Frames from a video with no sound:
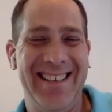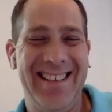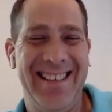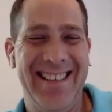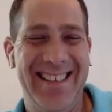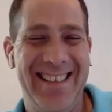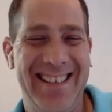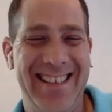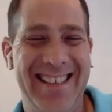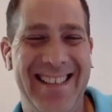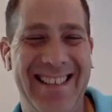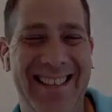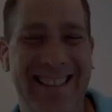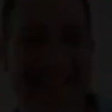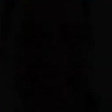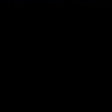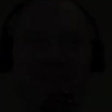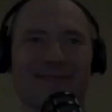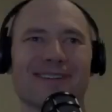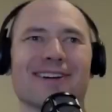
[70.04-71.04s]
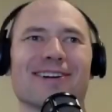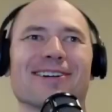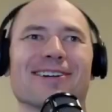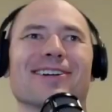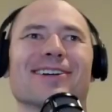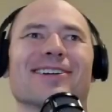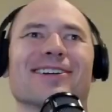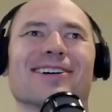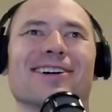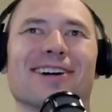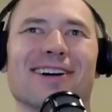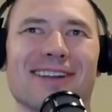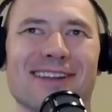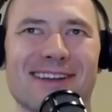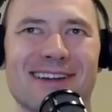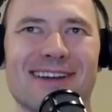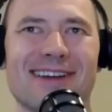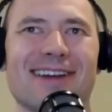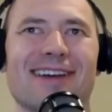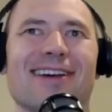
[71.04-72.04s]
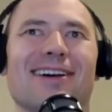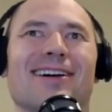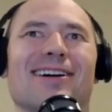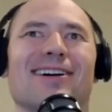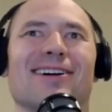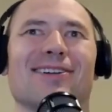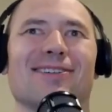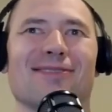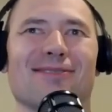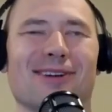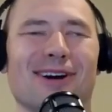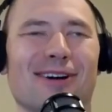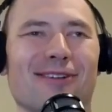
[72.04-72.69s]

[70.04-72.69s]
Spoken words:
Very good, very good. Well,